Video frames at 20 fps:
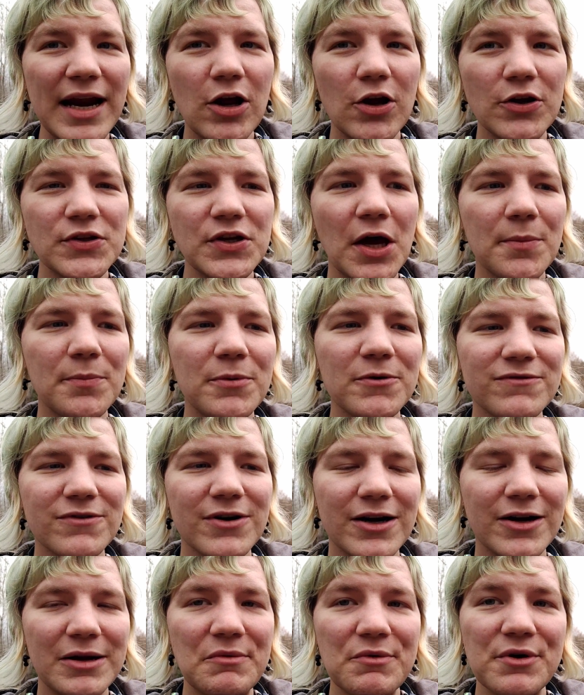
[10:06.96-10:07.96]
on top of
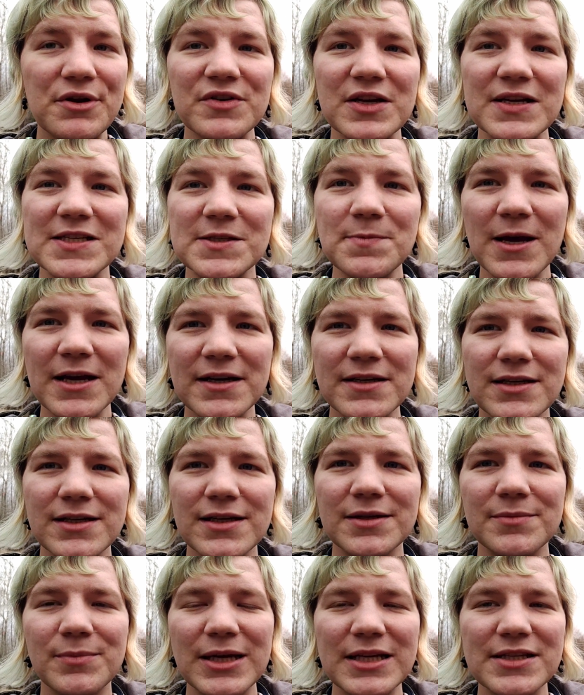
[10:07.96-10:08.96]
where I would have expected
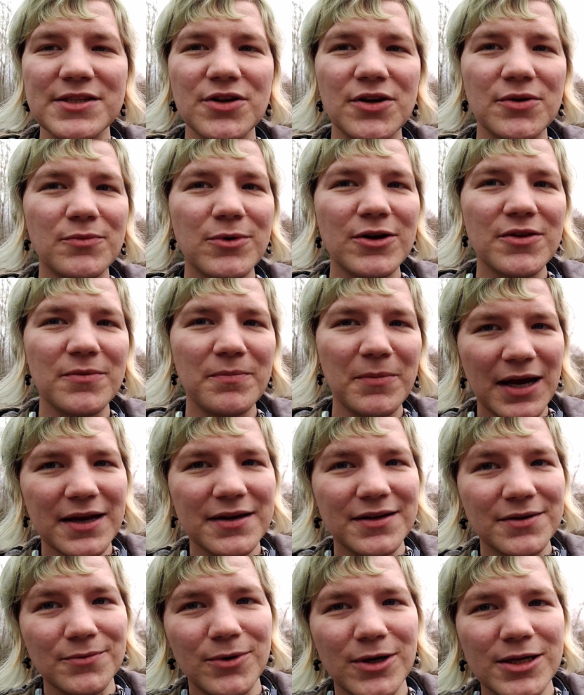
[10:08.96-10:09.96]
it based on where the
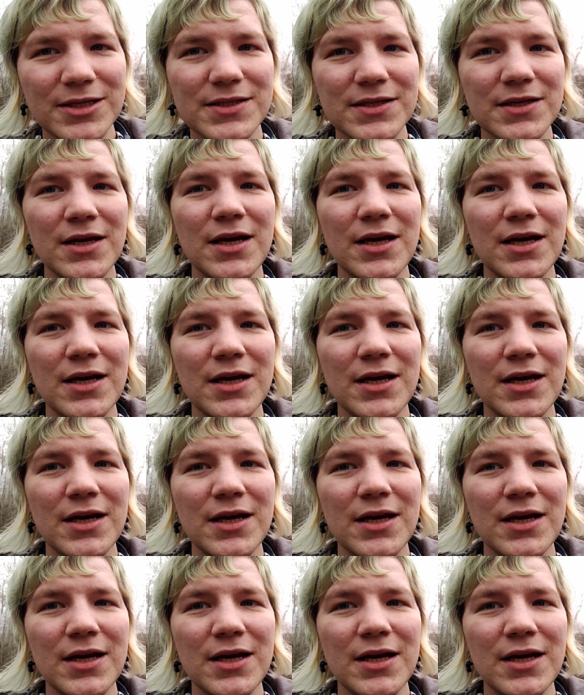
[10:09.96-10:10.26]
magnet was.